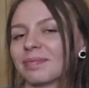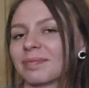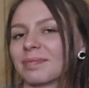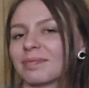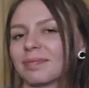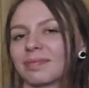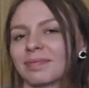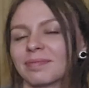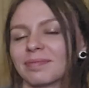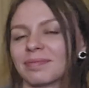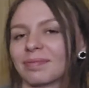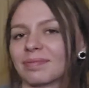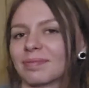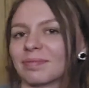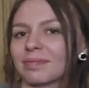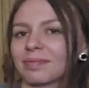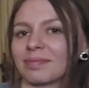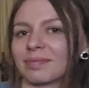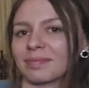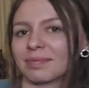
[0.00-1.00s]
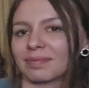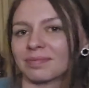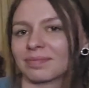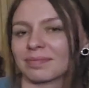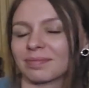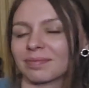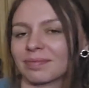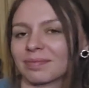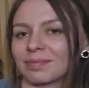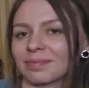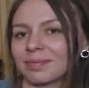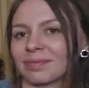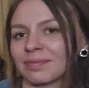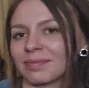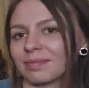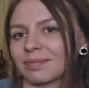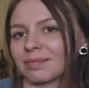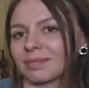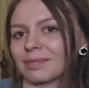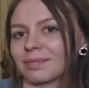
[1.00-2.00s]

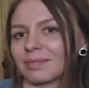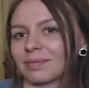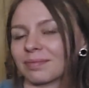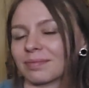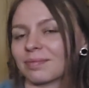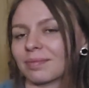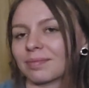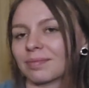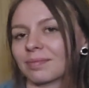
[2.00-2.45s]
No words are spoken by the person on screen.